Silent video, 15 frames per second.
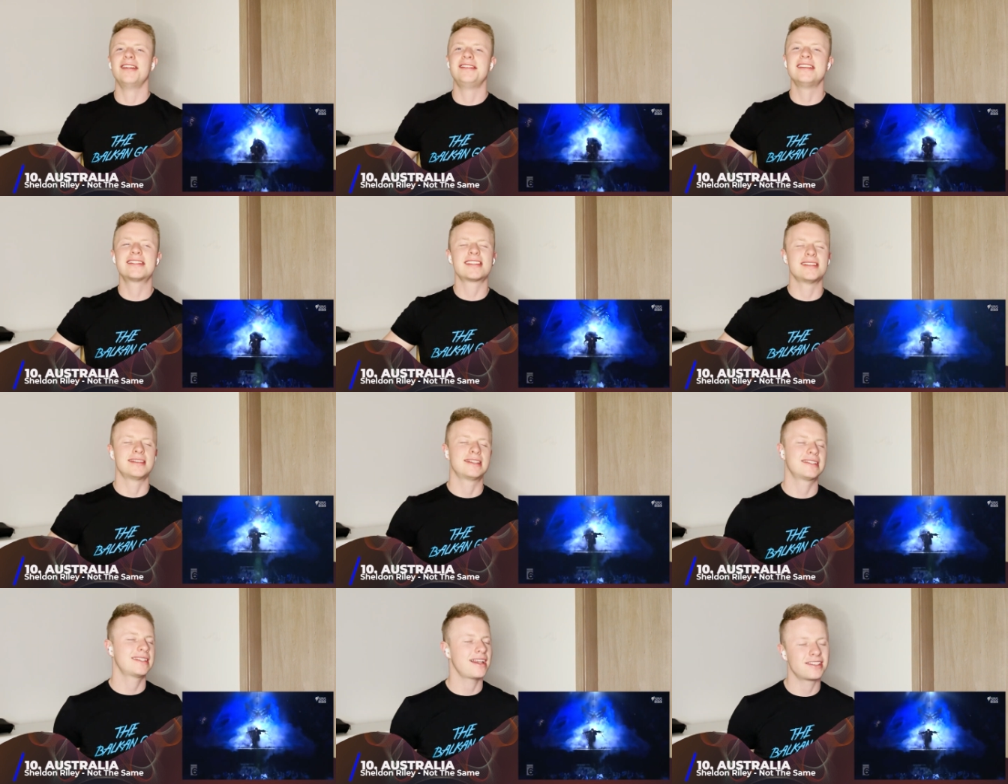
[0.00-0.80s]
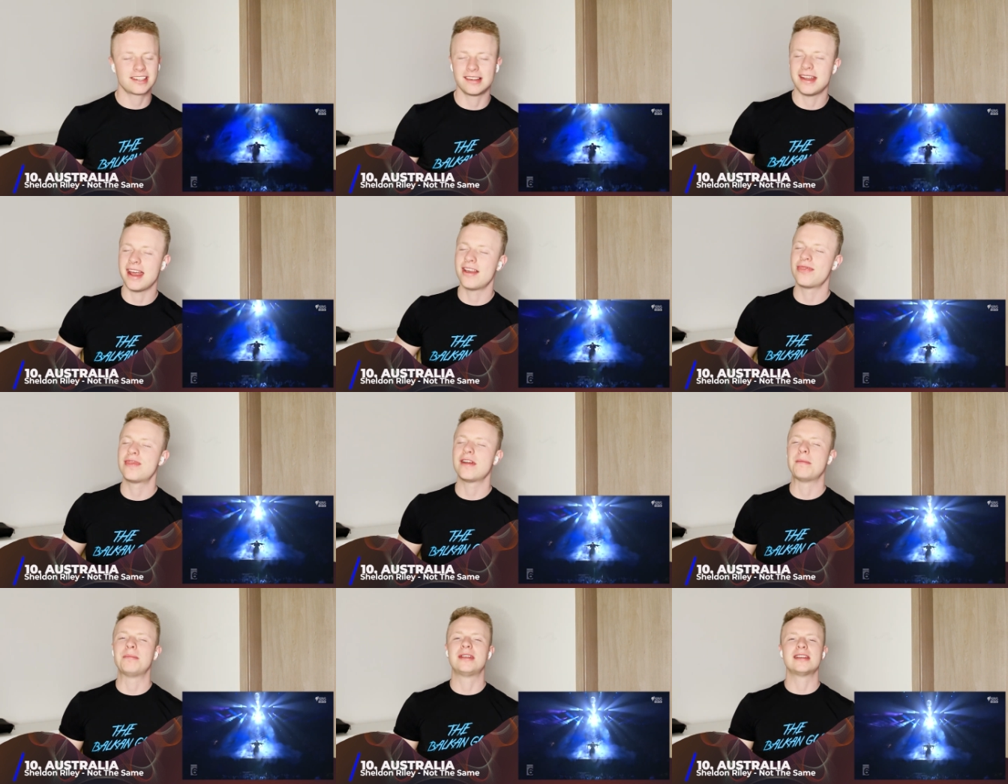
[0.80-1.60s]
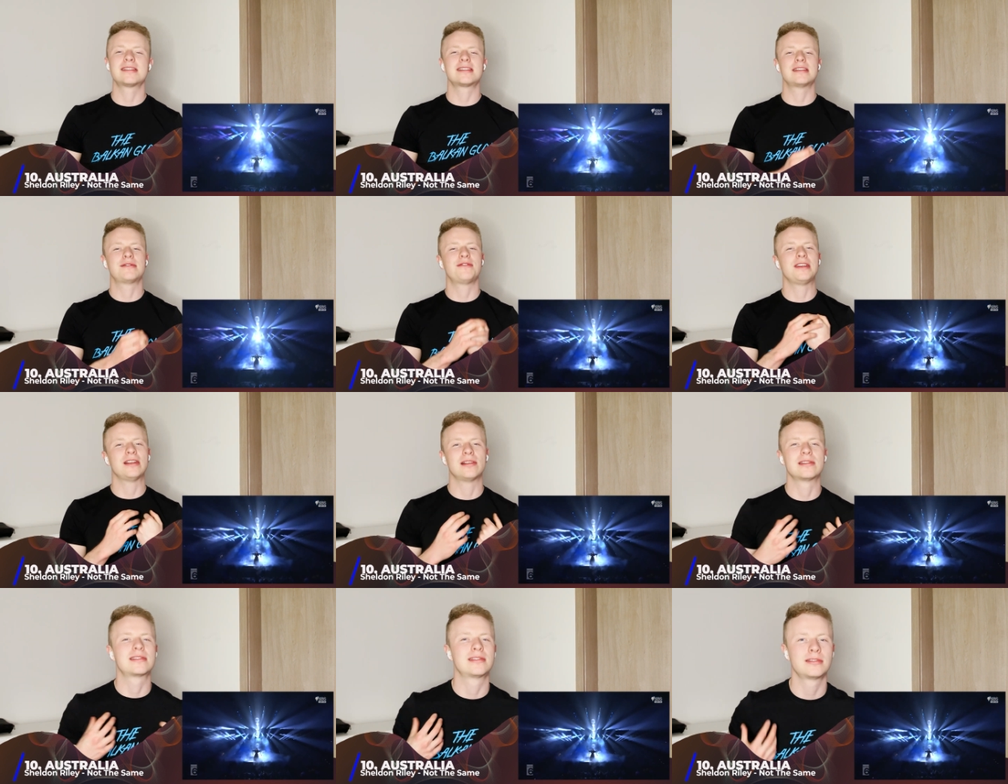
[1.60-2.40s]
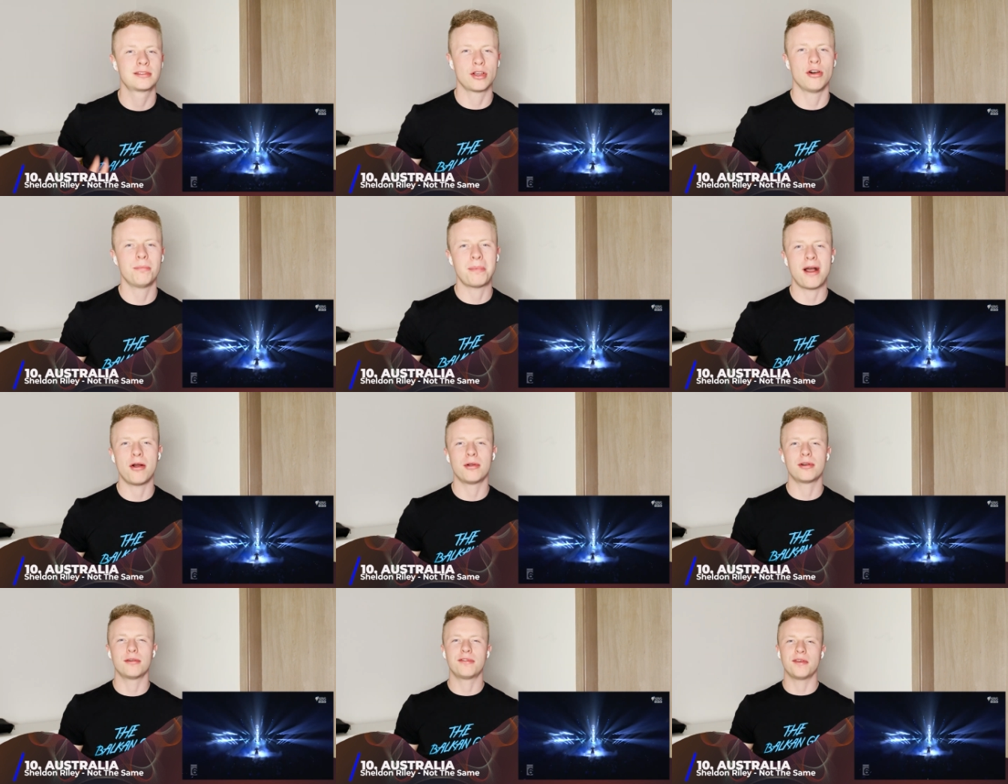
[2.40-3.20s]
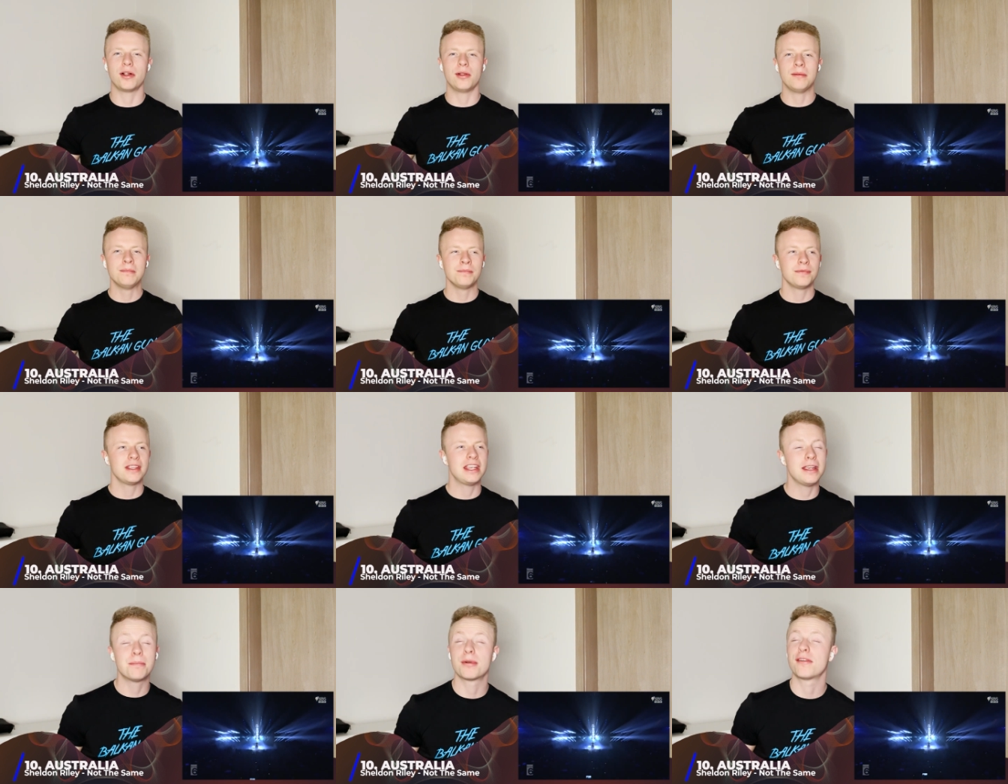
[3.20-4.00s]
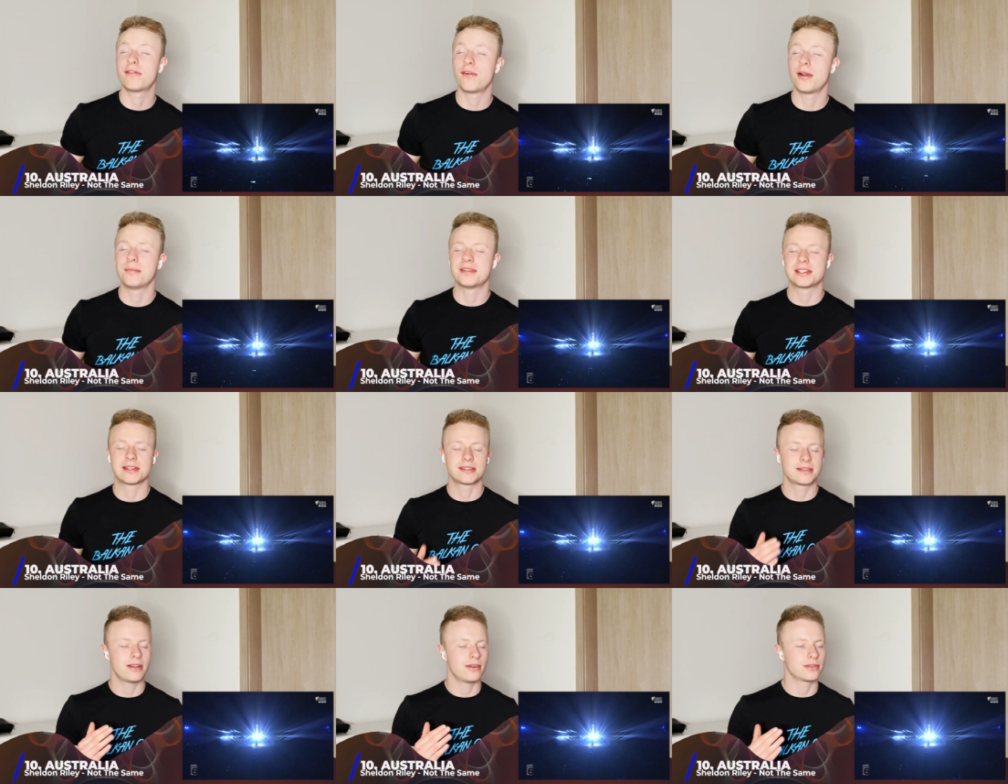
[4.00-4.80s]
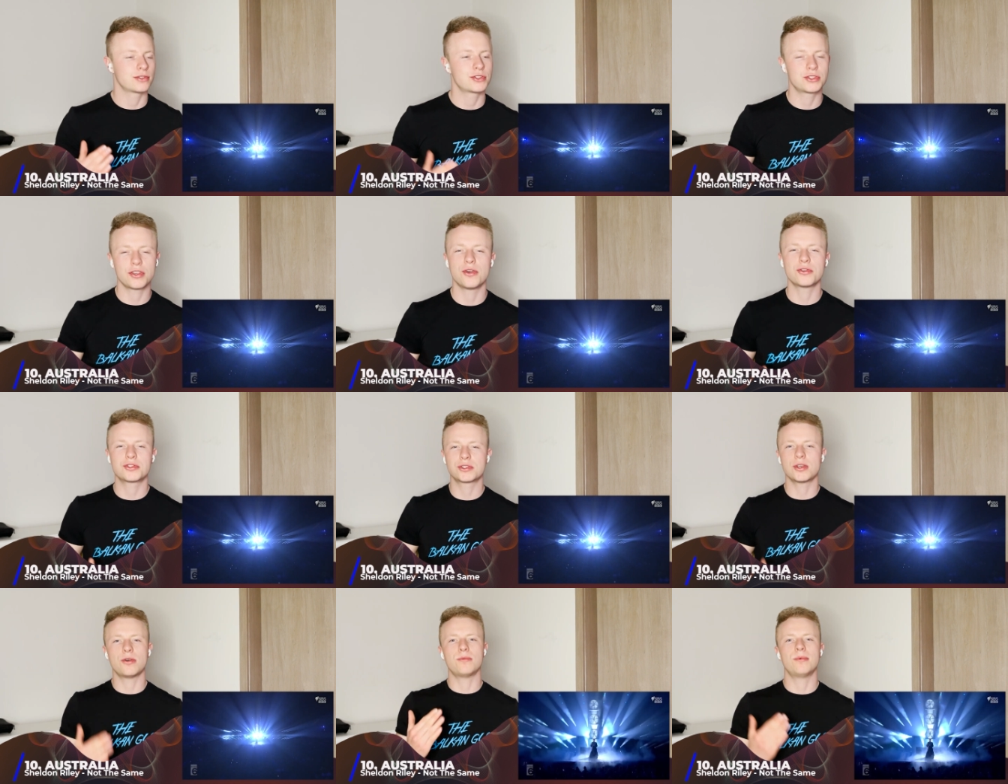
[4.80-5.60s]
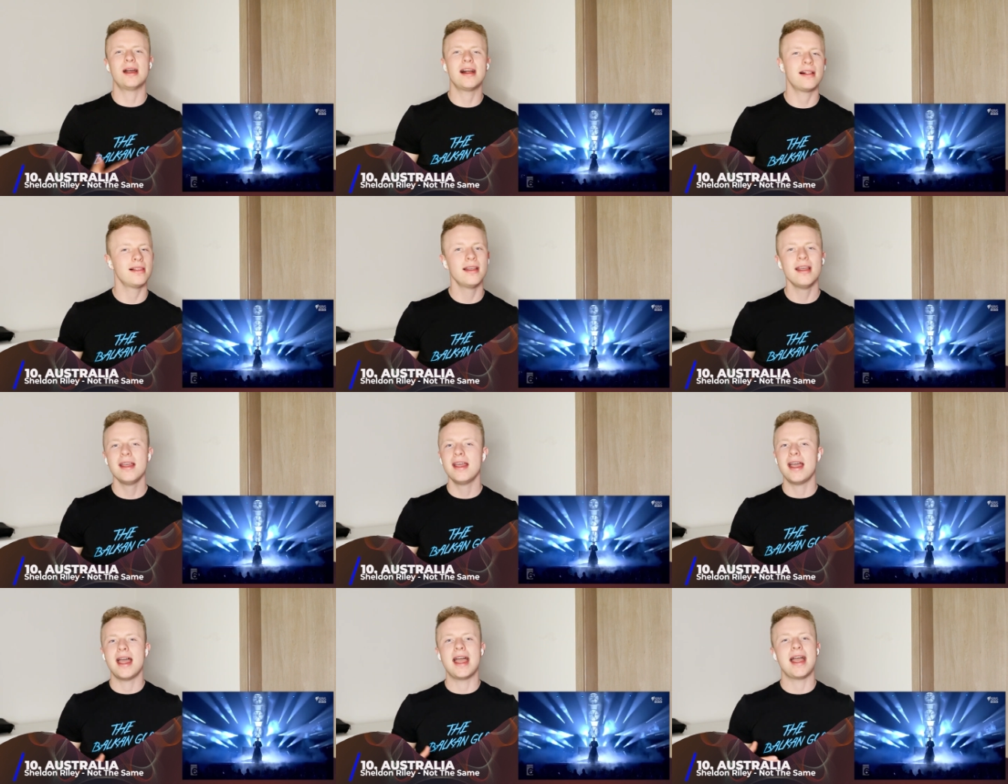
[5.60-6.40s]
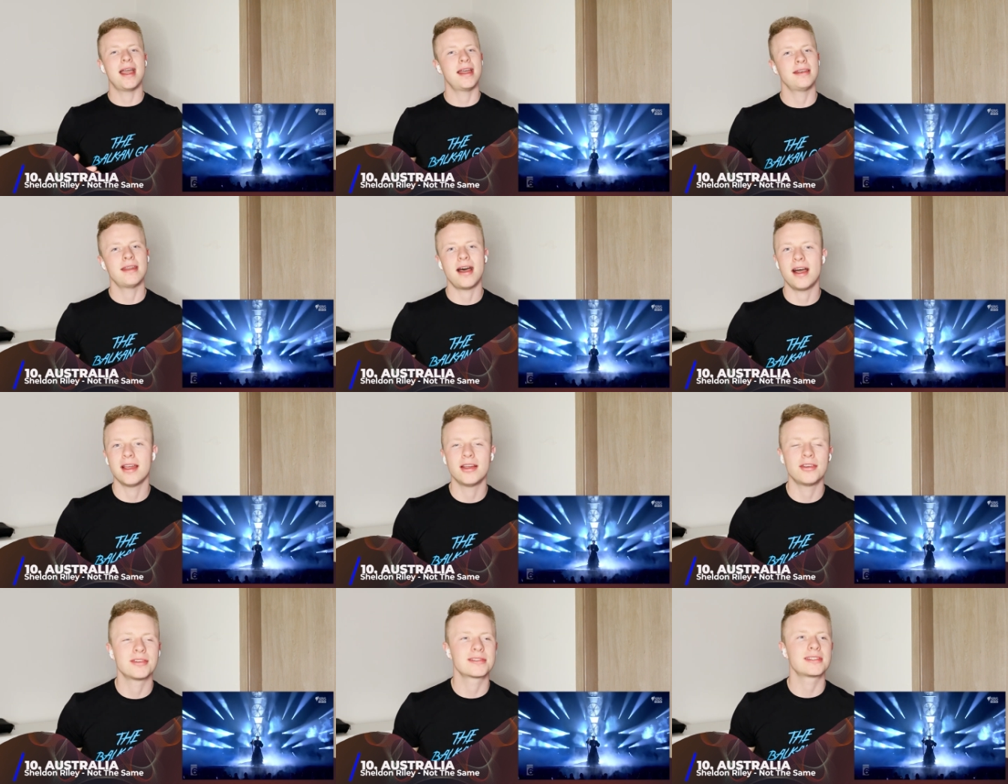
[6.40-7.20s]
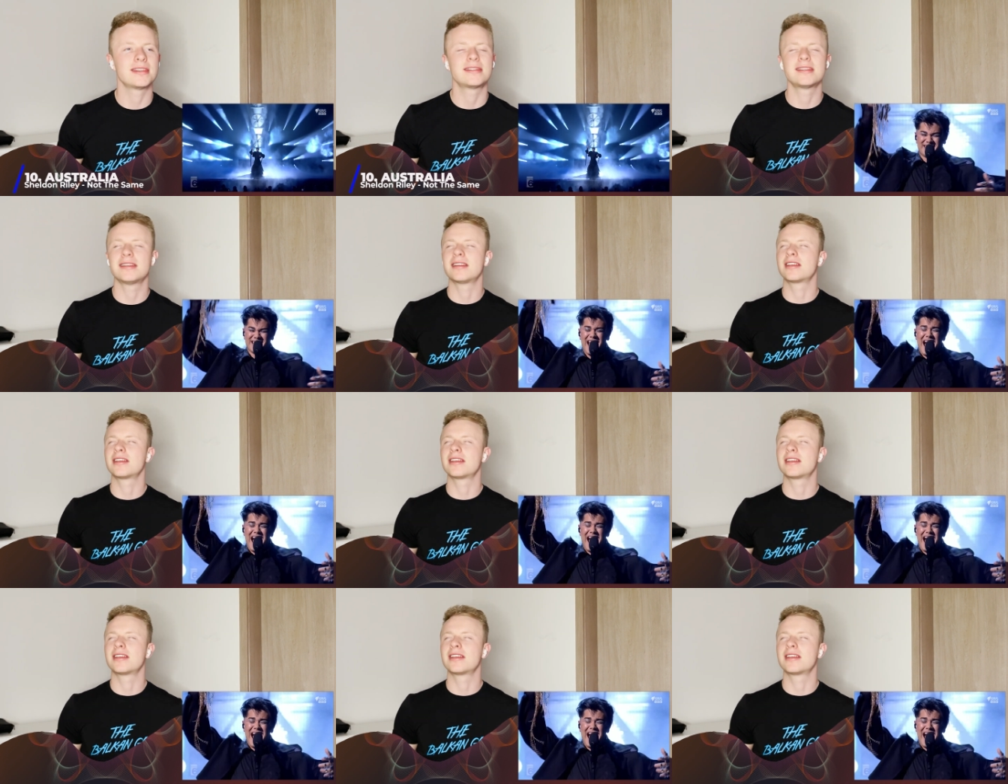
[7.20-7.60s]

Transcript: This is such an anthem. This feels so powerful. He performs this song so well, and I honestly see the